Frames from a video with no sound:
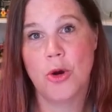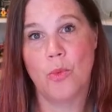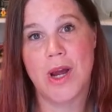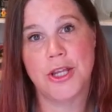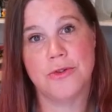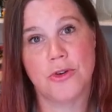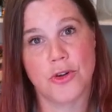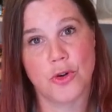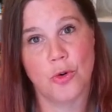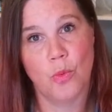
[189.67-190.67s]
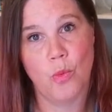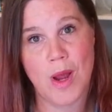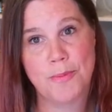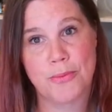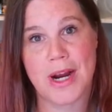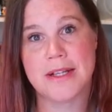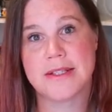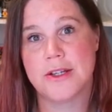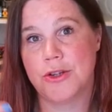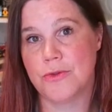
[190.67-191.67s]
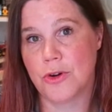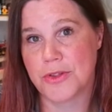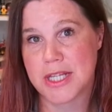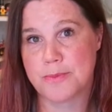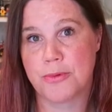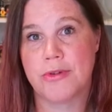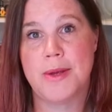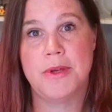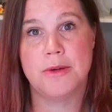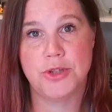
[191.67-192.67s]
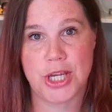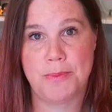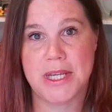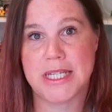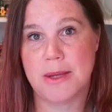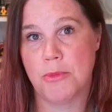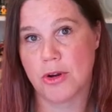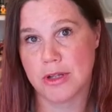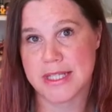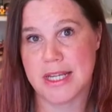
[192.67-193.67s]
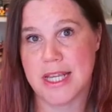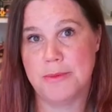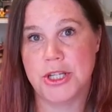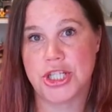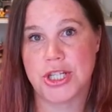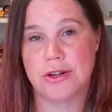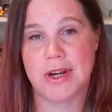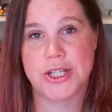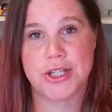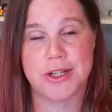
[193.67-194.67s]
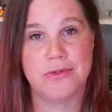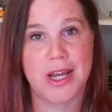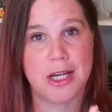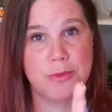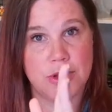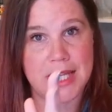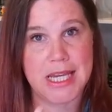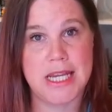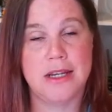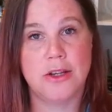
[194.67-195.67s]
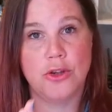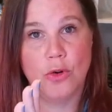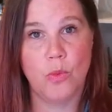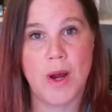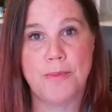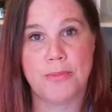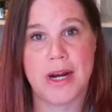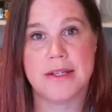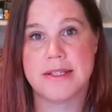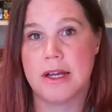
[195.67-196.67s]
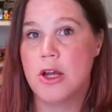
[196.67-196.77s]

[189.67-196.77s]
where you've got your web browser, you've got these premium GPT models and image generation available in your web browser